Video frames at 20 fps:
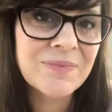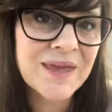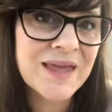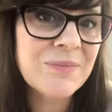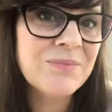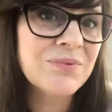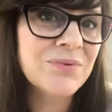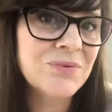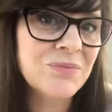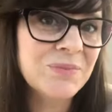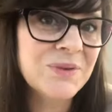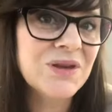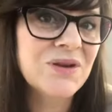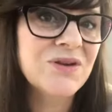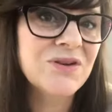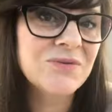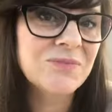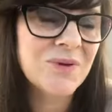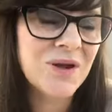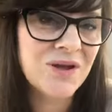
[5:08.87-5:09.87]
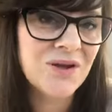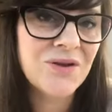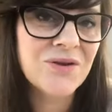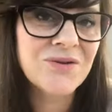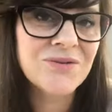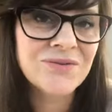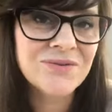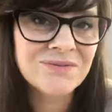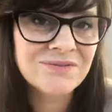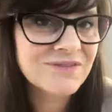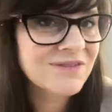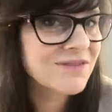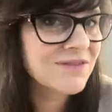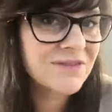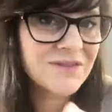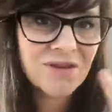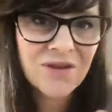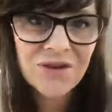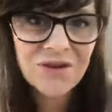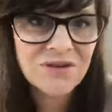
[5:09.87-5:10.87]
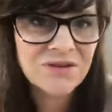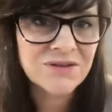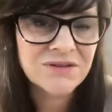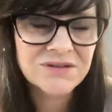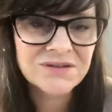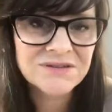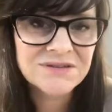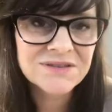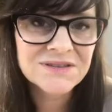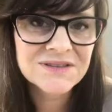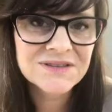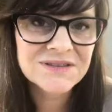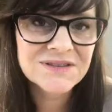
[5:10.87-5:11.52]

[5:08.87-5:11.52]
people beyond my own circle